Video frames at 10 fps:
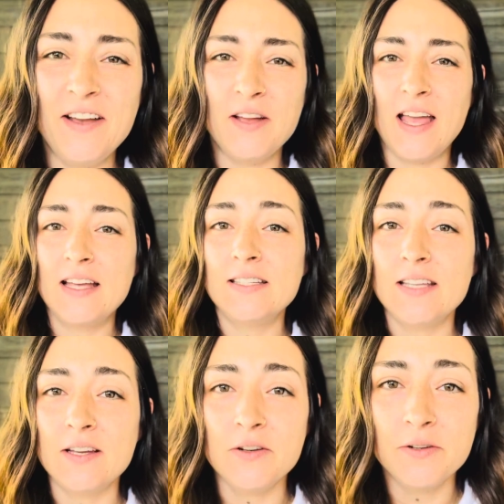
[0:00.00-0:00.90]
Okay,
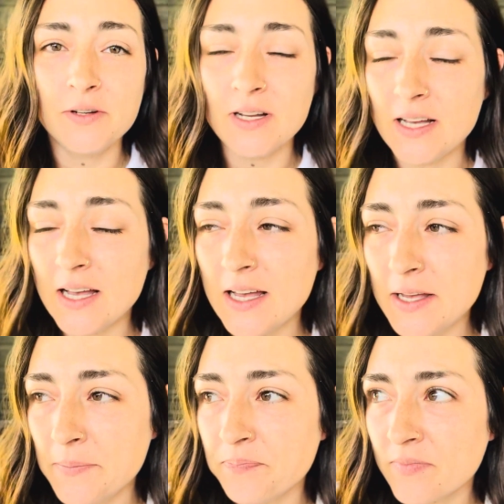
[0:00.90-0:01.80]
so
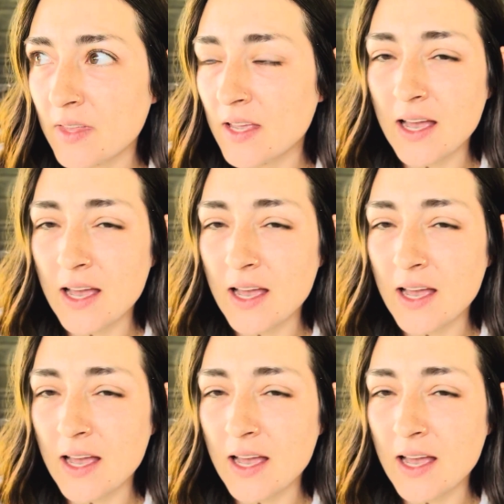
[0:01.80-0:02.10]
I